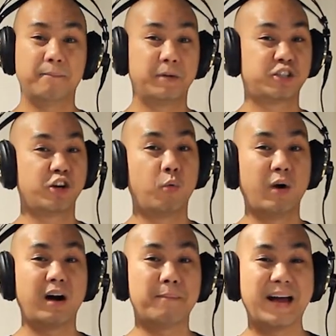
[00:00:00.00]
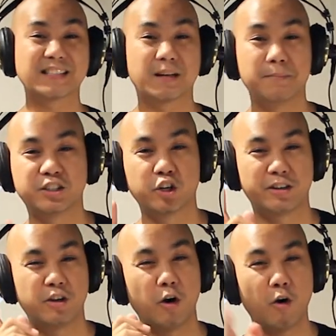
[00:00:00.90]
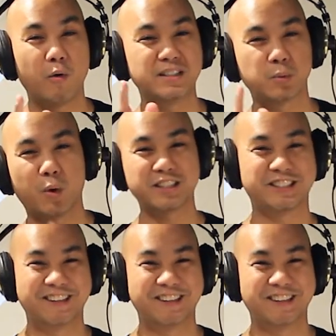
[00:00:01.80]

make sure you wear a mask and make sure you're always washing